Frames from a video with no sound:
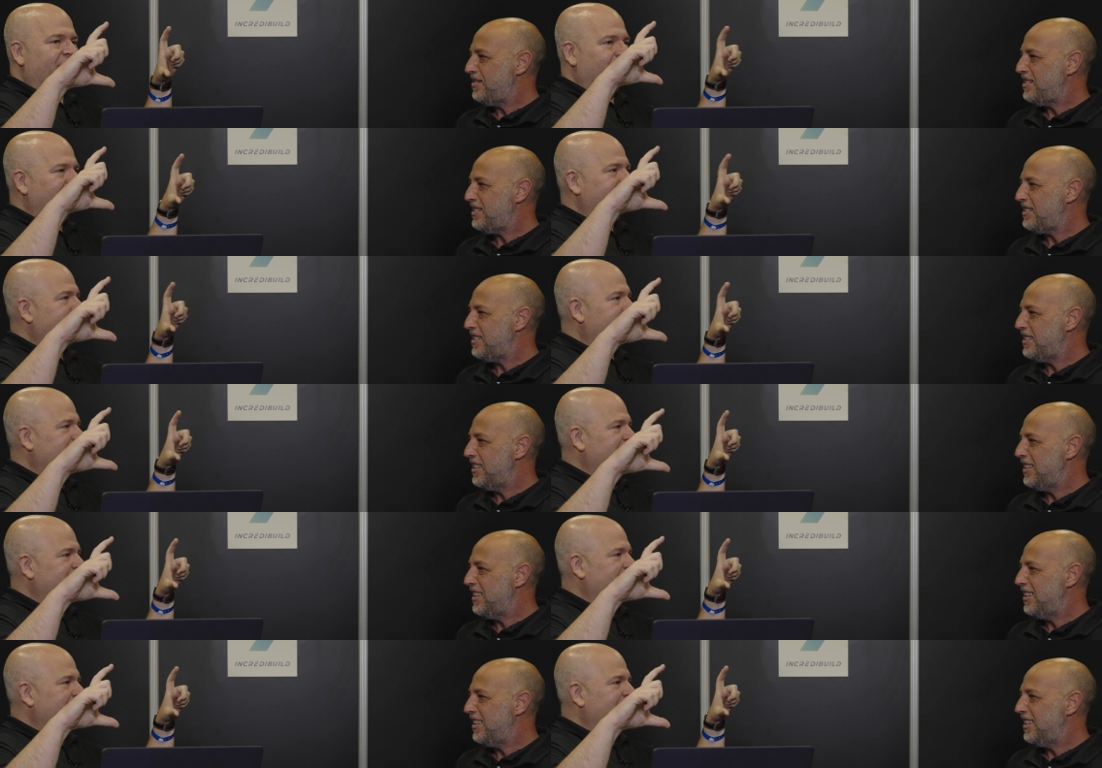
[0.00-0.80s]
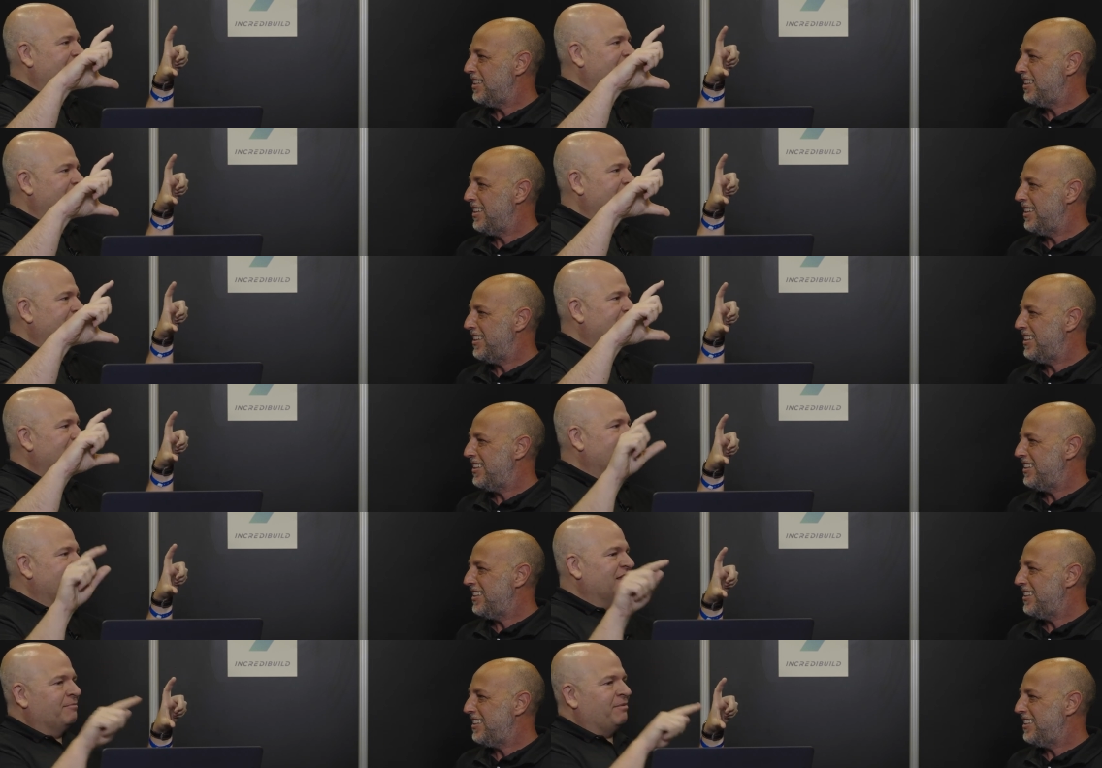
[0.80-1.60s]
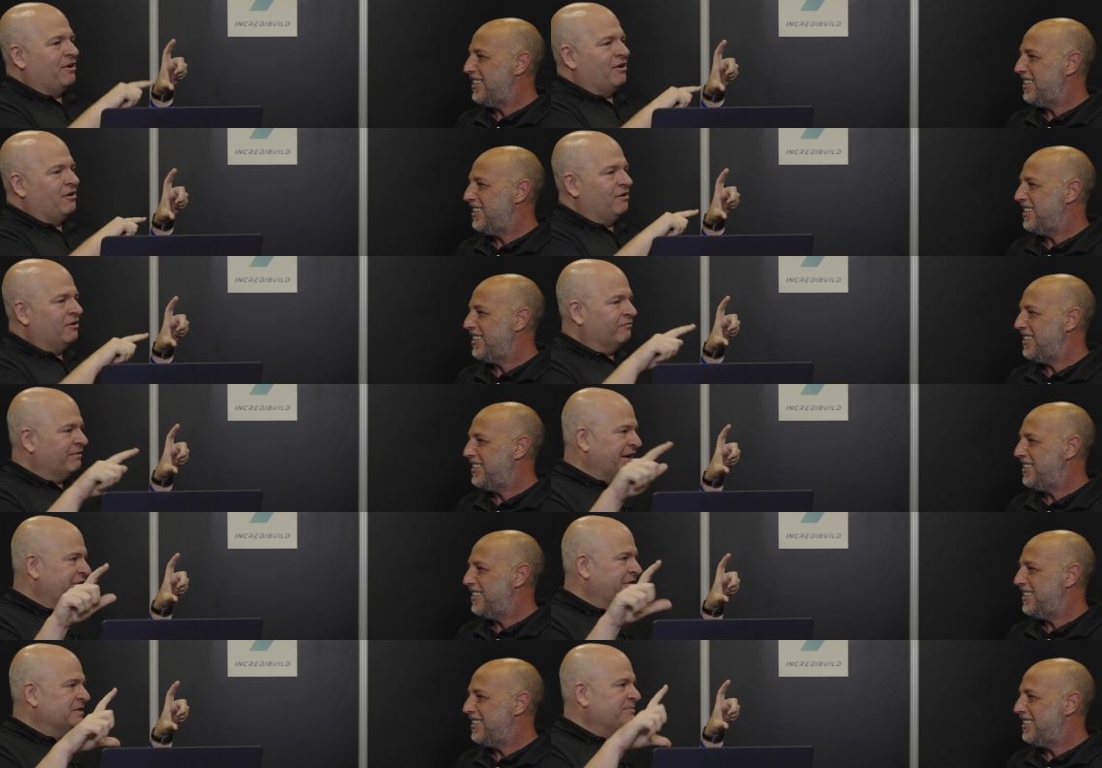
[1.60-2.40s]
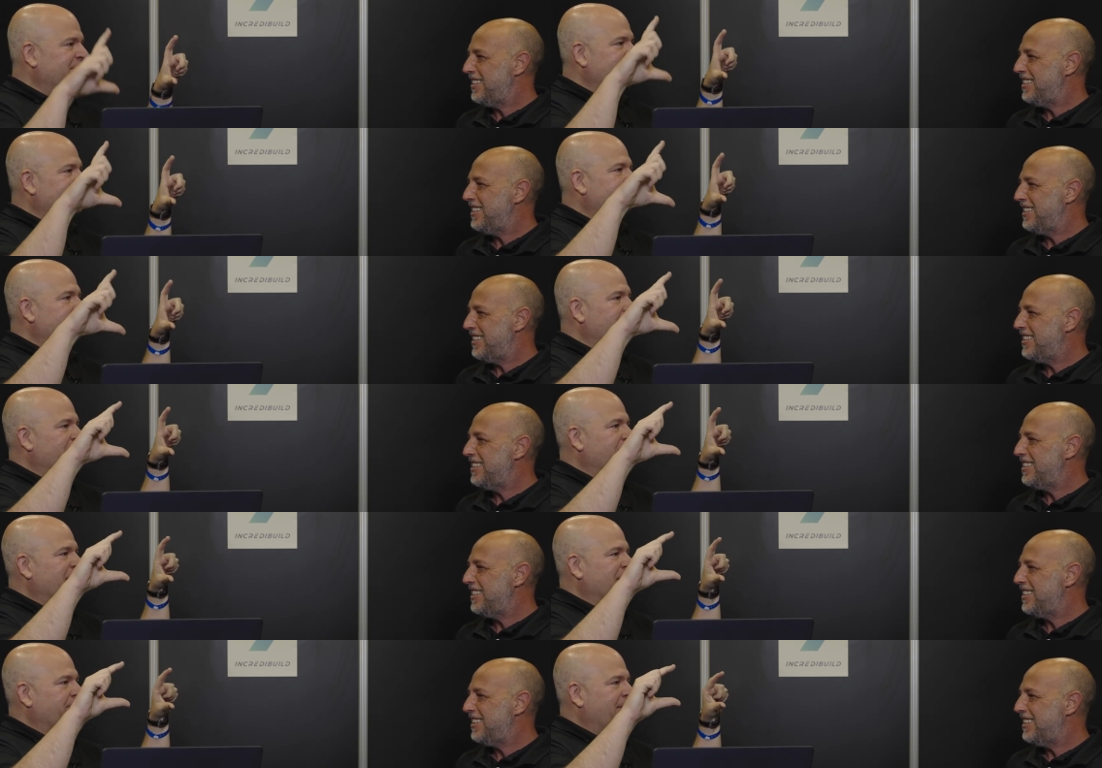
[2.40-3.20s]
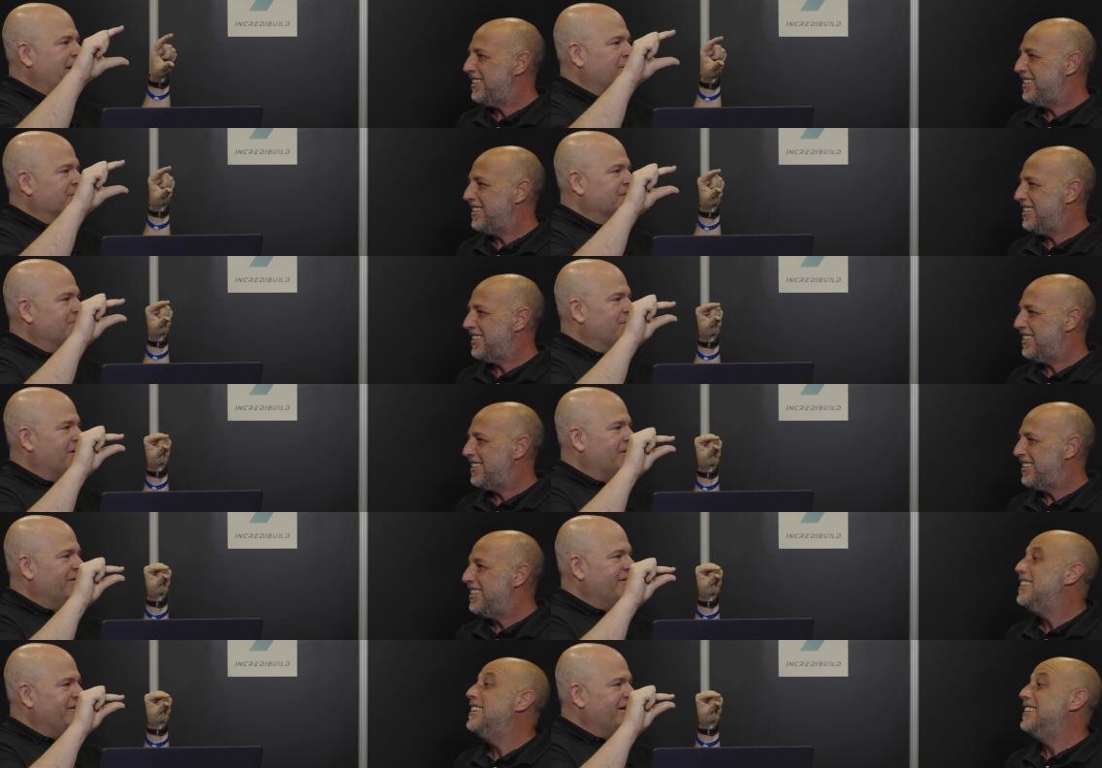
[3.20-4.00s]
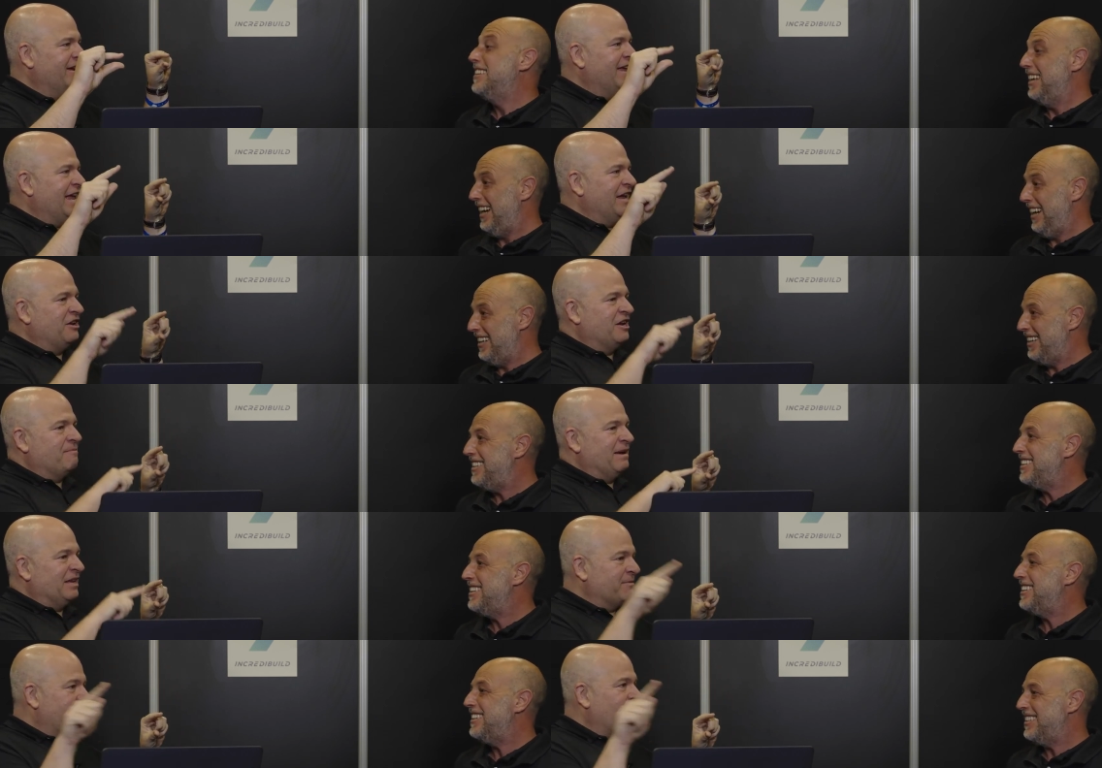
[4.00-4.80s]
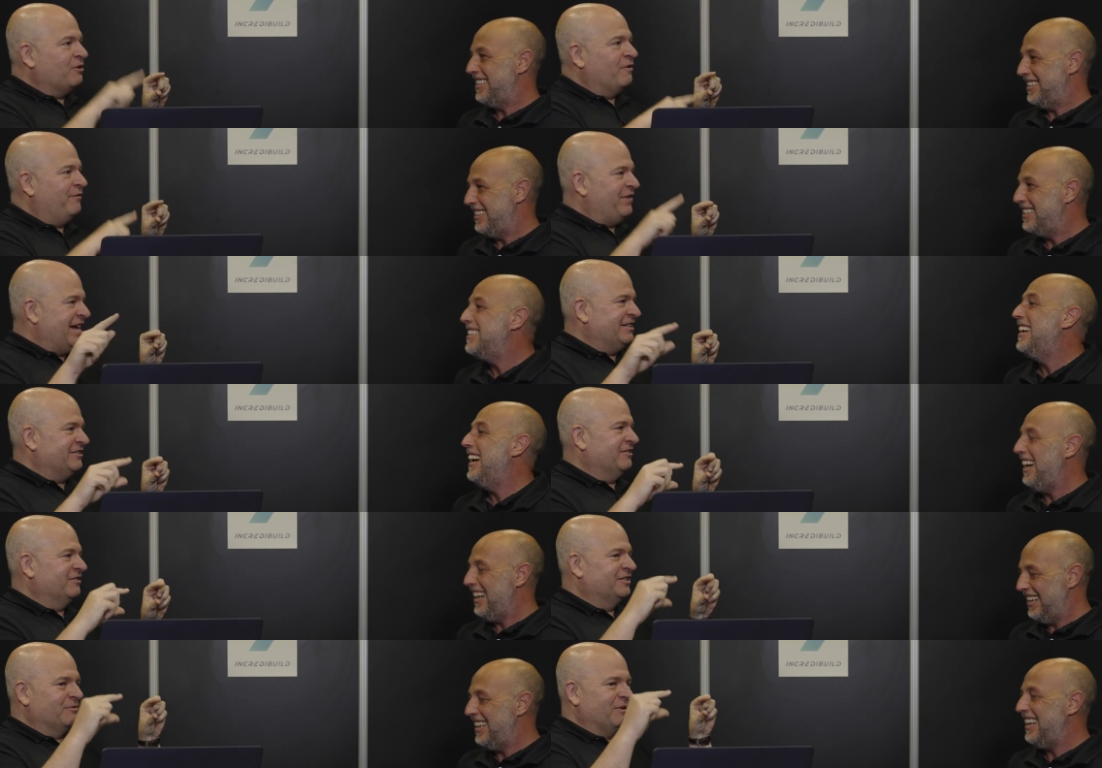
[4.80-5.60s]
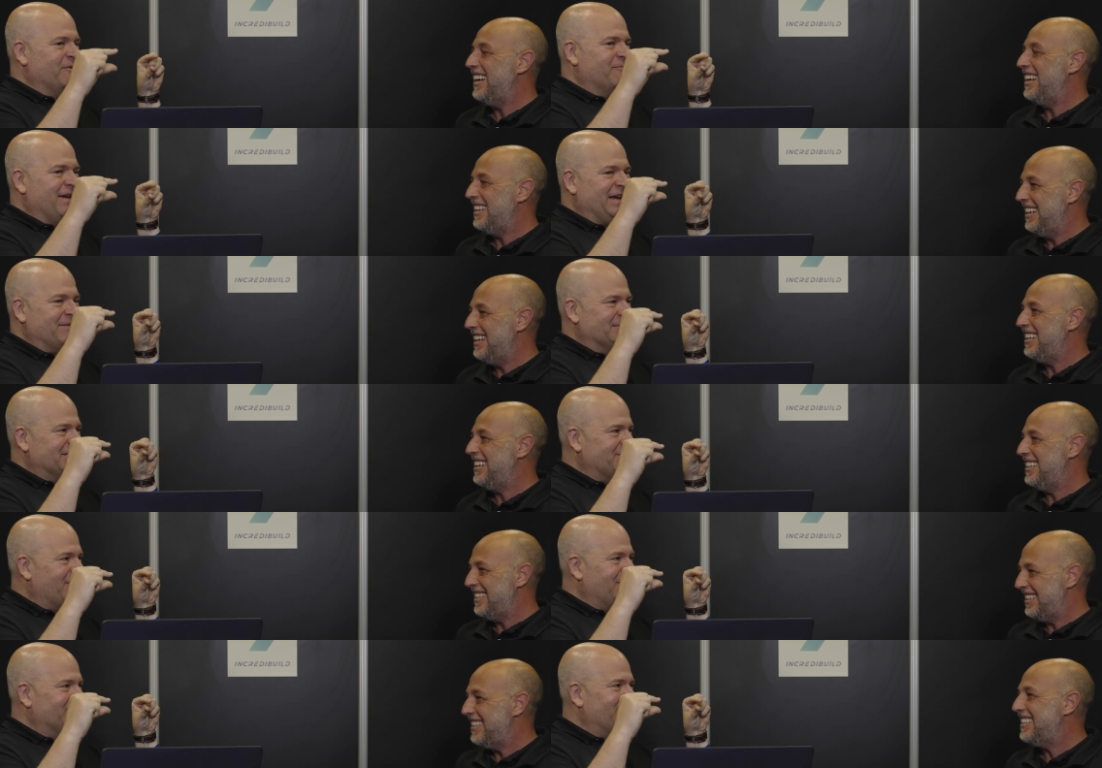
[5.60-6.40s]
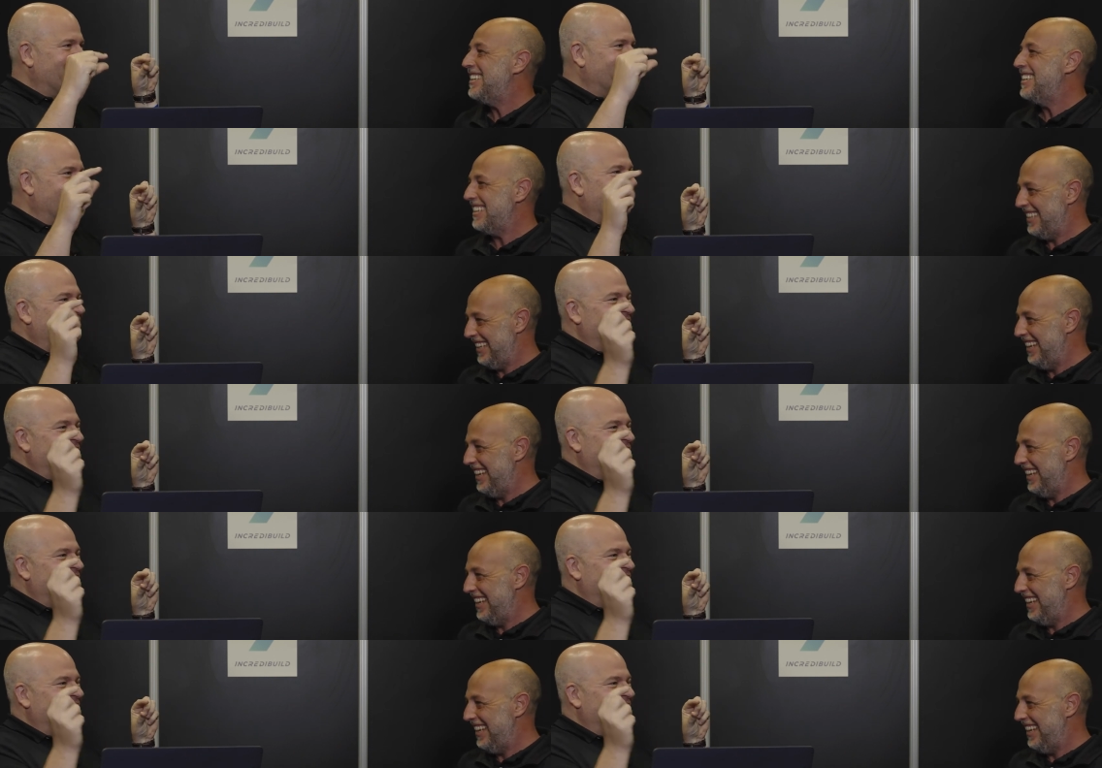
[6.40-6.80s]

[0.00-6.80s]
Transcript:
Speaker 1: the regular size paddles and the ball regular speed, but you could make the paddles smaller. Yeah. And you could make the ball go faster. Yeah, so yeah. we would make them as small as we could,